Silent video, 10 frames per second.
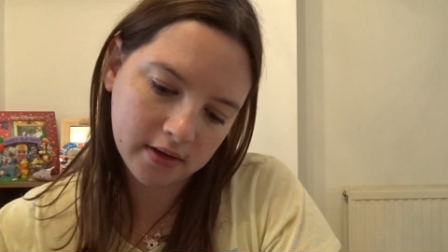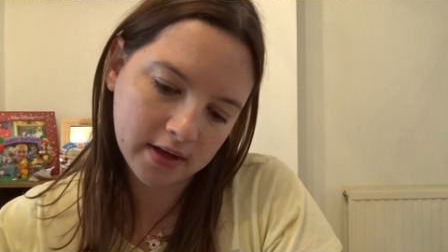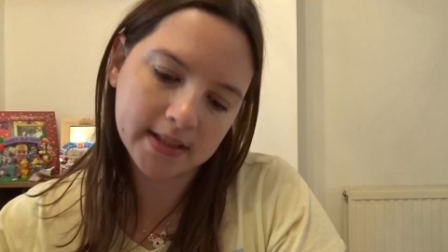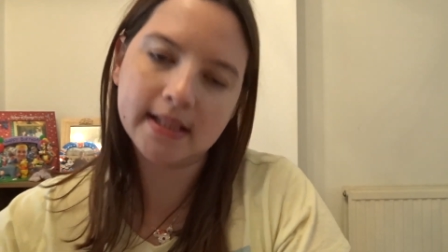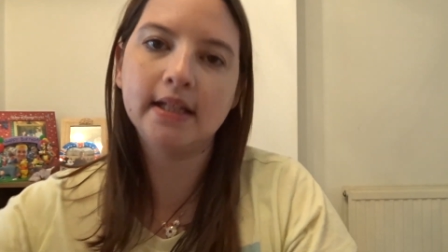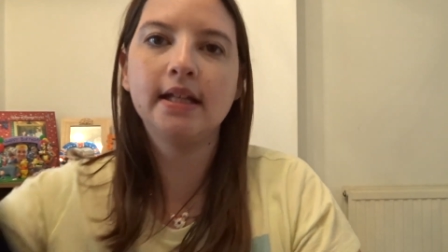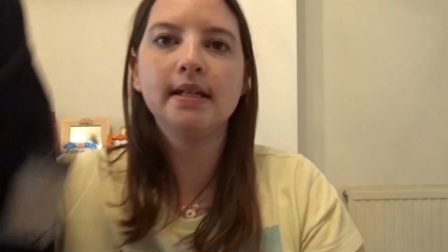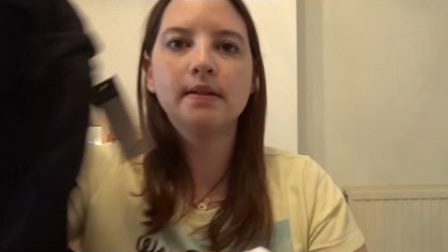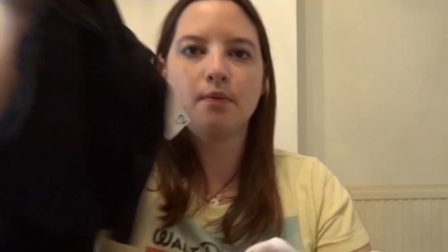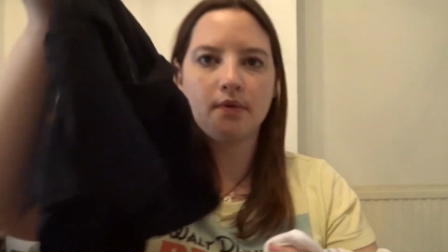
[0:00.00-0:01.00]
Ah, see,
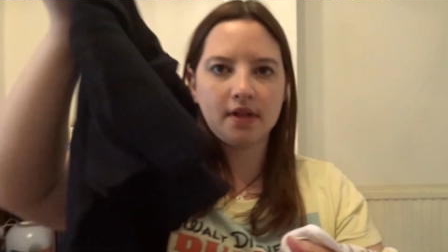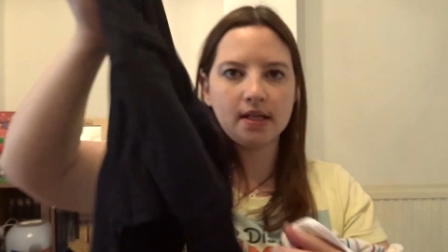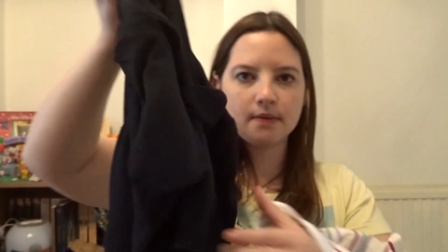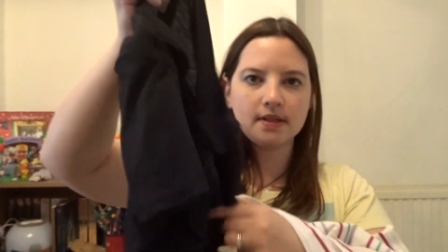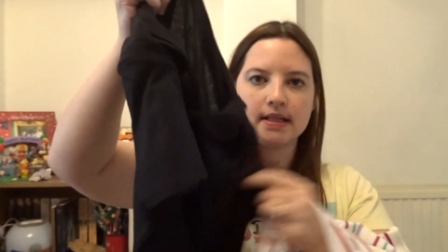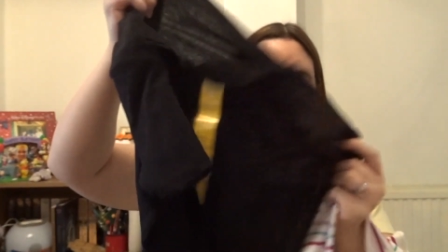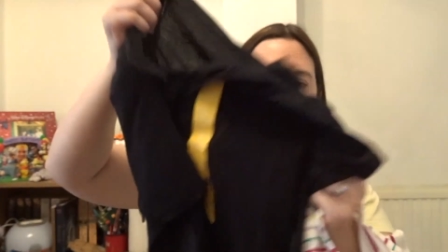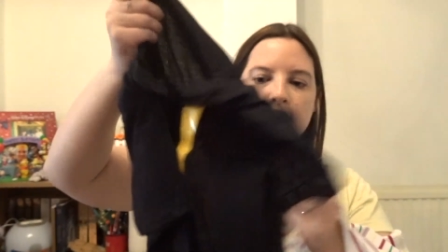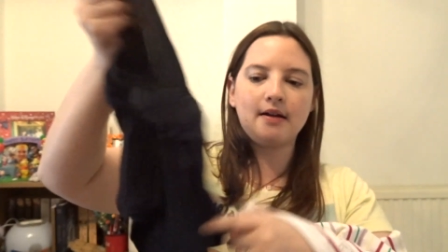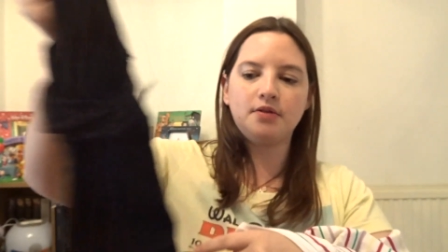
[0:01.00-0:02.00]
these these ones are
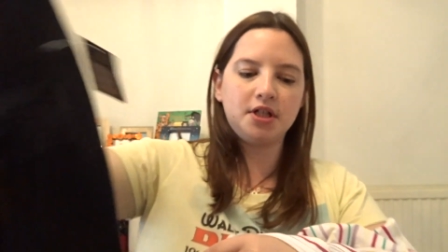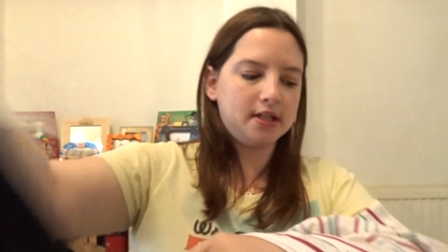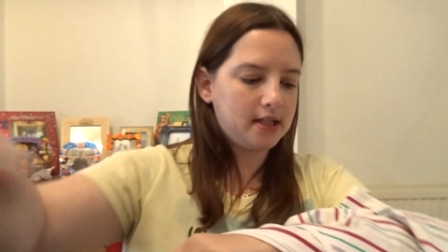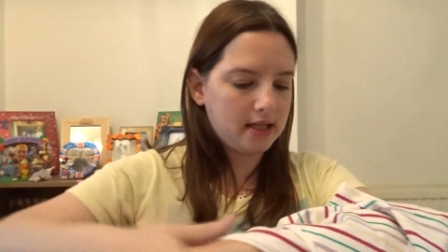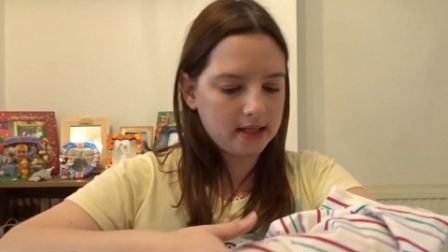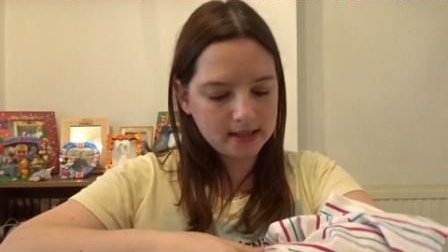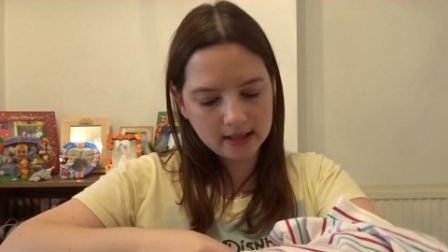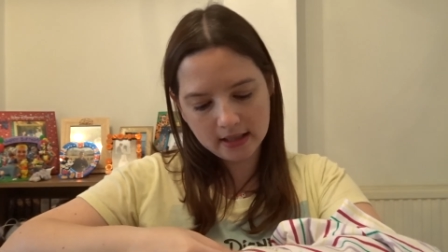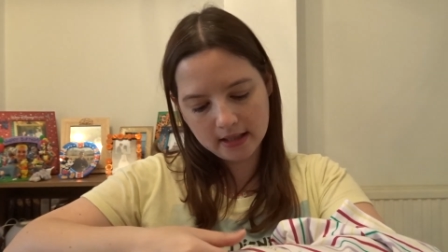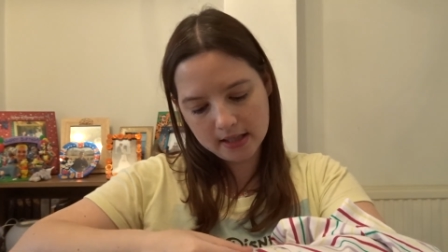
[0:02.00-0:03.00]
slouchy tees,
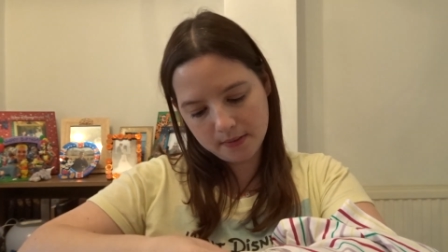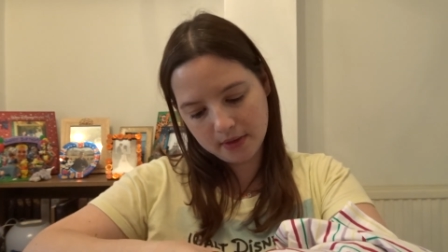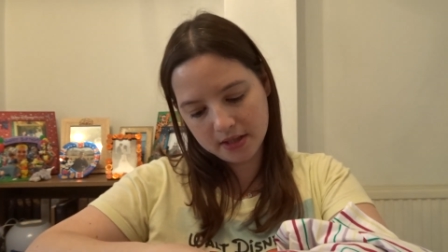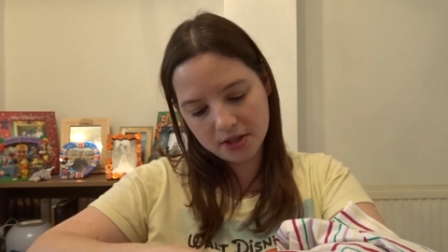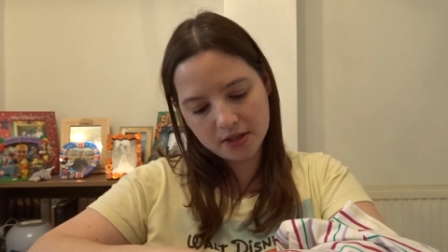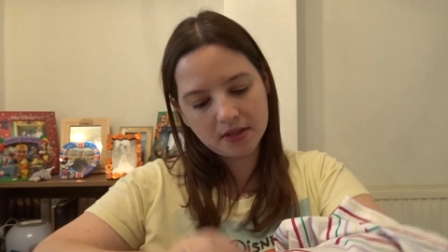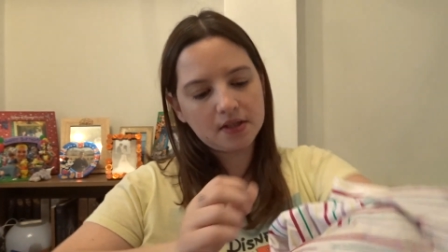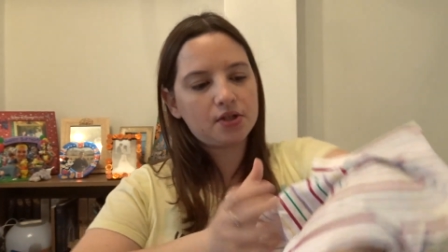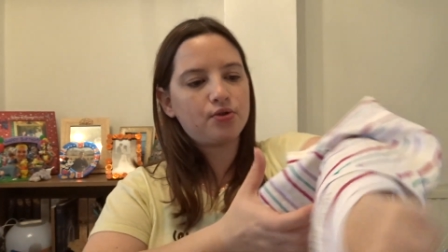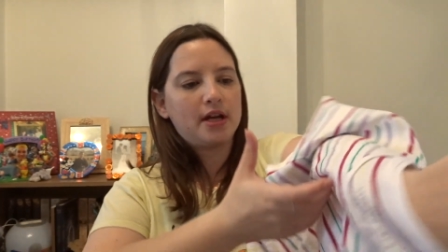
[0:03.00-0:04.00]
and then this one is just a
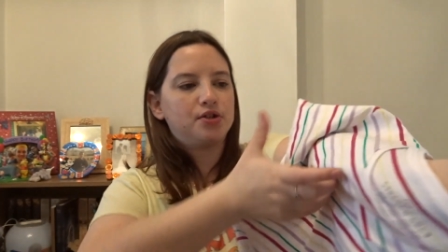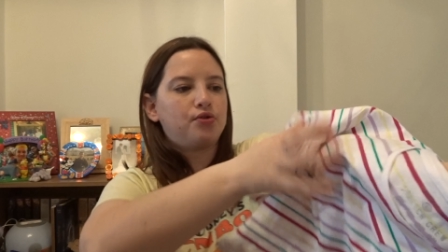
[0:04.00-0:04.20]
stretch